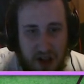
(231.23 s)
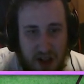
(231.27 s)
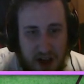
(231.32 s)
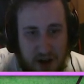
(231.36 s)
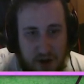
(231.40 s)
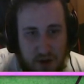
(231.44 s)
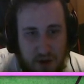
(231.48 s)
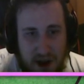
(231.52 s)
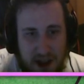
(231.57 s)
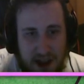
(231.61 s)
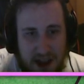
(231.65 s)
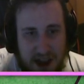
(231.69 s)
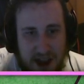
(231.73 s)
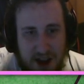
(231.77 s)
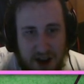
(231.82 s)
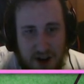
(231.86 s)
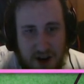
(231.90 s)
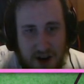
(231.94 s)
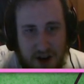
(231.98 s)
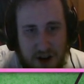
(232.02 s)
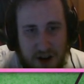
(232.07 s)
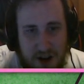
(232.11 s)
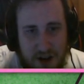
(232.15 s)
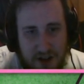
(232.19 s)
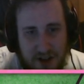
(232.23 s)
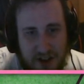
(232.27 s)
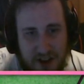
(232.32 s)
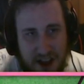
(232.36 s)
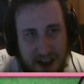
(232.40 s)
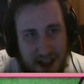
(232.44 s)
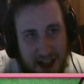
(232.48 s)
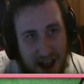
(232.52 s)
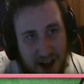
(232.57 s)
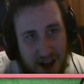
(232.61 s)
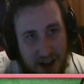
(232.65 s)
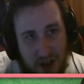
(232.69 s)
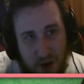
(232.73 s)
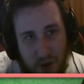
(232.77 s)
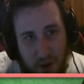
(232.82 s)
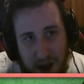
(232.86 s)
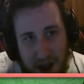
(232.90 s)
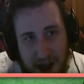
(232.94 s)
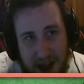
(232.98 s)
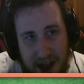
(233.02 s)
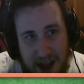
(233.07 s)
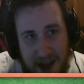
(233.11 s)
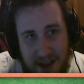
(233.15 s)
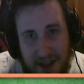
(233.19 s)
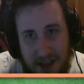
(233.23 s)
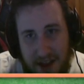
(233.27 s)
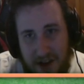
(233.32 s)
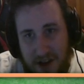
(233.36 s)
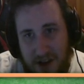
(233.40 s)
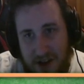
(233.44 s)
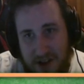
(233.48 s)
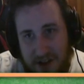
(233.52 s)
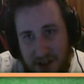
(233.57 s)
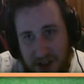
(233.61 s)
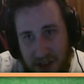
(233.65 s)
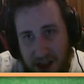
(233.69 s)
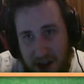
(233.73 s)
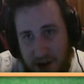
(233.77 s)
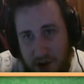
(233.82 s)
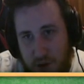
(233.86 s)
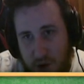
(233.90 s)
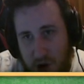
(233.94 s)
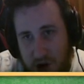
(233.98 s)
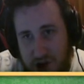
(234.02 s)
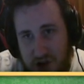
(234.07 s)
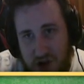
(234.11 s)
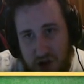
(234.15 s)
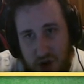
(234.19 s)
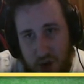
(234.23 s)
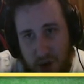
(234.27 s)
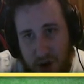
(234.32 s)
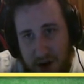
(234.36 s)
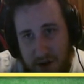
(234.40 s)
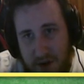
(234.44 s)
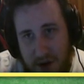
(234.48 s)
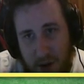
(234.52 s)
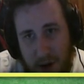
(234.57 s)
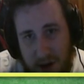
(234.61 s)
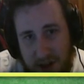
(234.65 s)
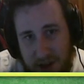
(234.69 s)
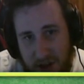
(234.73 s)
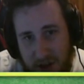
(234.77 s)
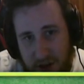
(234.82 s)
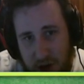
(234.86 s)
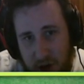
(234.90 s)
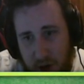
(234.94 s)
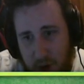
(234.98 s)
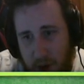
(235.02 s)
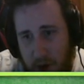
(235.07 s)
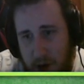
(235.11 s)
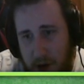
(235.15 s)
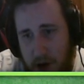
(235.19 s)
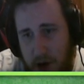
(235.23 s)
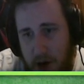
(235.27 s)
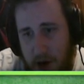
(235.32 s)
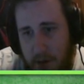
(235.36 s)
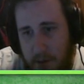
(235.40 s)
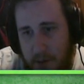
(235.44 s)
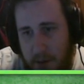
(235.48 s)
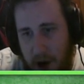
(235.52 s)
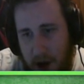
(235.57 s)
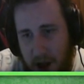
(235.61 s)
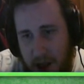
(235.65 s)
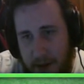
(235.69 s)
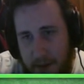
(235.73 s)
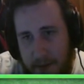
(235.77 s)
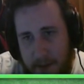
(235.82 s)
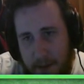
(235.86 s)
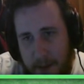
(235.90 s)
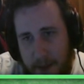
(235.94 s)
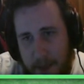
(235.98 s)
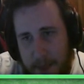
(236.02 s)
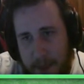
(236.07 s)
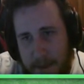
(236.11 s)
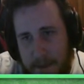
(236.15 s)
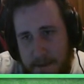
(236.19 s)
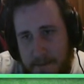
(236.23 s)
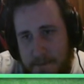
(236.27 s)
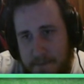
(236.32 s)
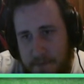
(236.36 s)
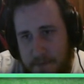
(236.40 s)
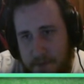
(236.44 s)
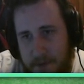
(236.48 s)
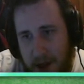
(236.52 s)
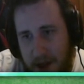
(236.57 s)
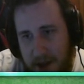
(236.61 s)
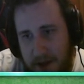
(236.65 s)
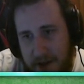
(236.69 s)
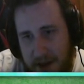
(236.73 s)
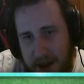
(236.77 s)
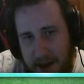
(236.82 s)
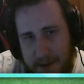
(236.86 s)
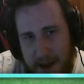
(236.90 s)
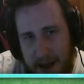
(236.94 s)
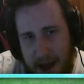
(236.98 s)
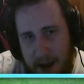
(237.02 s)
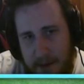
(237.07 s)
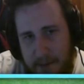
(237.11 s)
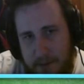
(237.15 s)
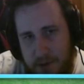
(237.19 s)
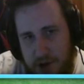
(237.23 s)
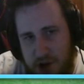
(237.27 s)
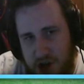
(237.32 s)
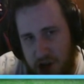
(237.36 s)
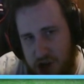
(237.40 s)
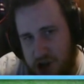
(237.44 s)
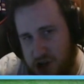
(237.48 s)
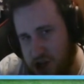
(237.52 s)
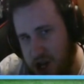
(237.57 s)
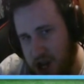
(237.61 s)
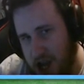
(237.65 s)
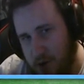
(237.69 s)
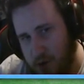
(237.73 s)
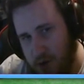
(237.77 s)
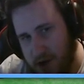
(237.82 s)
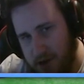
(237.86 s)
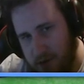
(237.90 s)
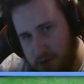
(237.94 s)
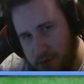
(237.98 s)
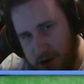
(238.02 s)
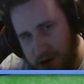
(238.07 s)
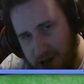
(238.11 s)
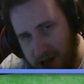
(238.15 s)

like right here. Just get it out of the way, and then just let Crusher do whatever he wants to do. But at the same time, just Jake wasn't